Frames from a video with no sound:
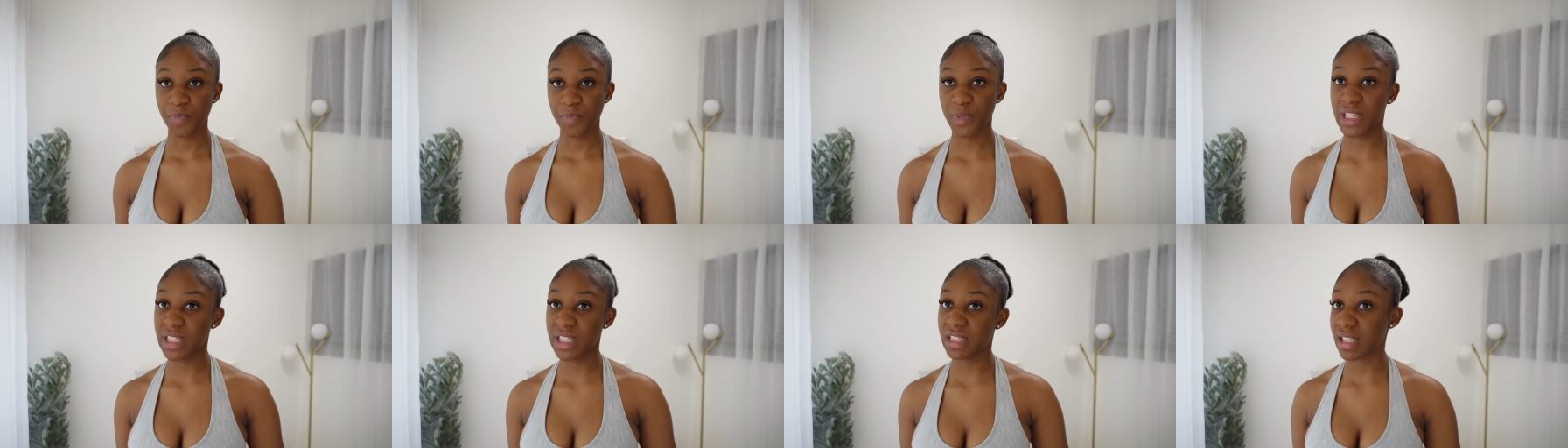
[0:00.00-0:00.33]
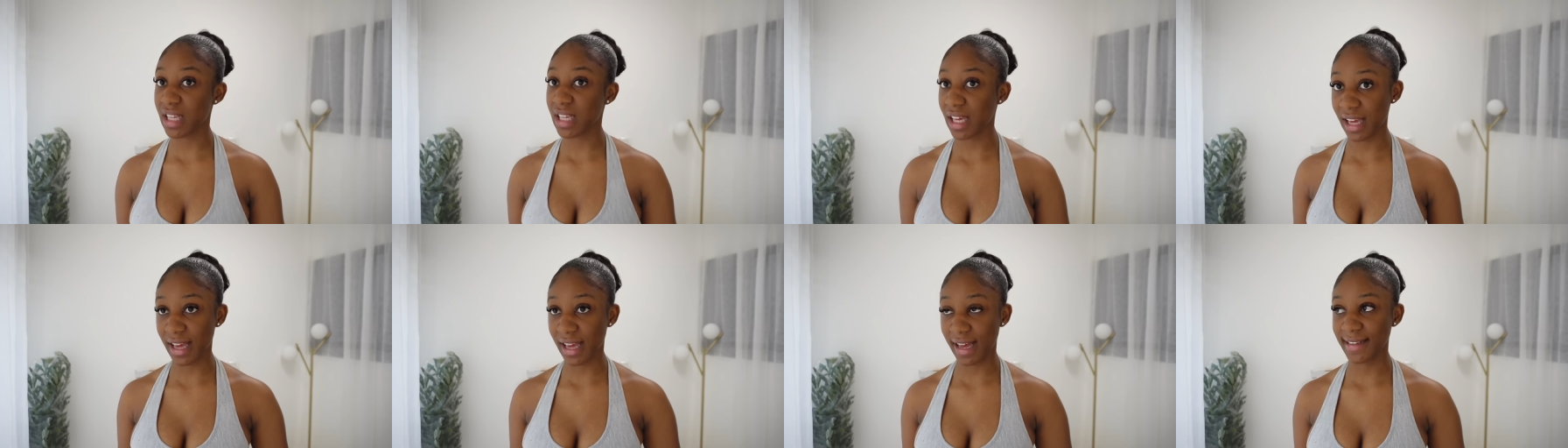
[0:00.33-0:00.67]

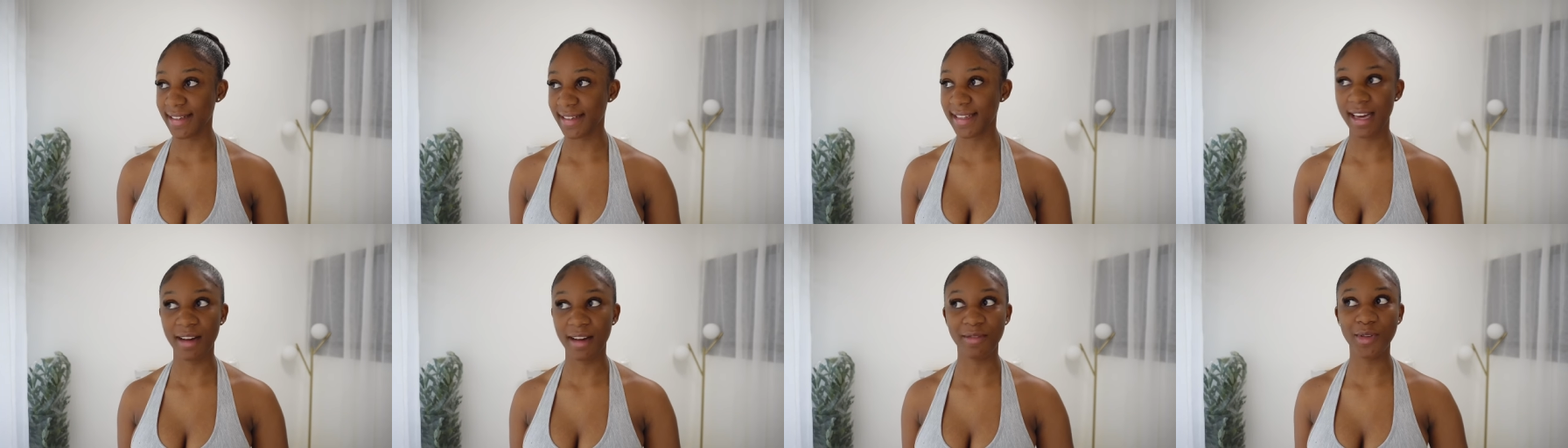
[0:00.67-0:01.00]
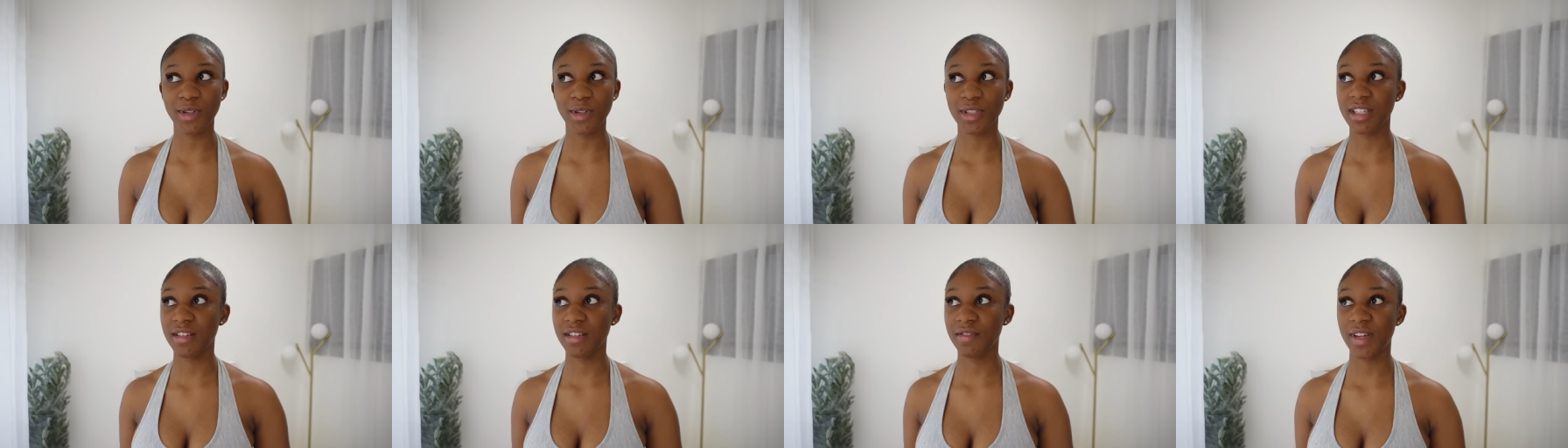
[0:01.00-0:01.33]
Kitea, they have
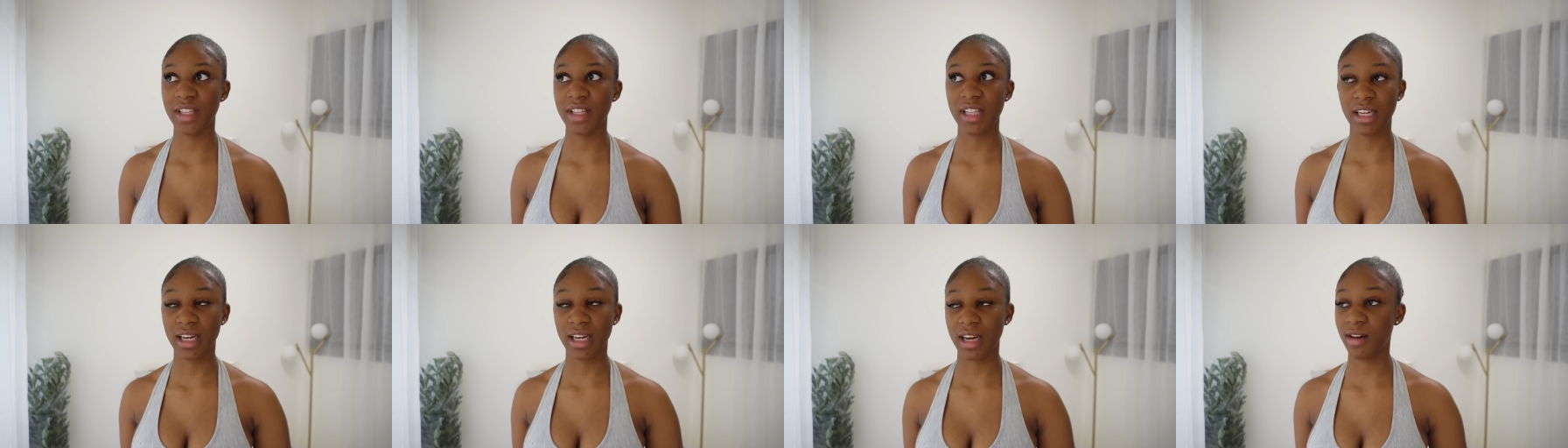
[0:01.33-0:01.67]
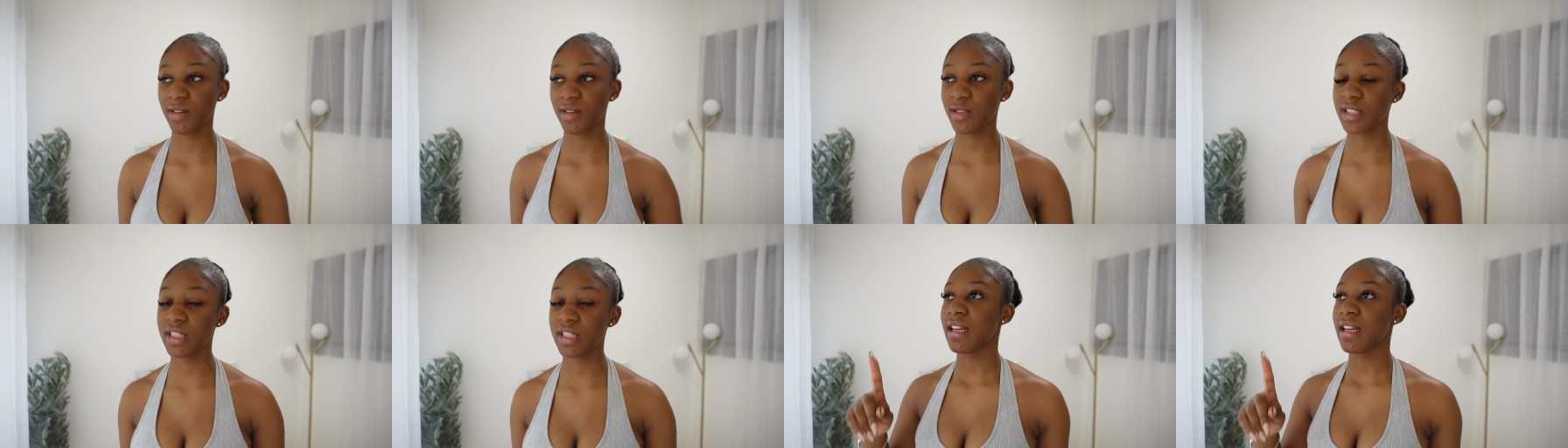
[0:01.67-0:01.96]
not delivered the couch.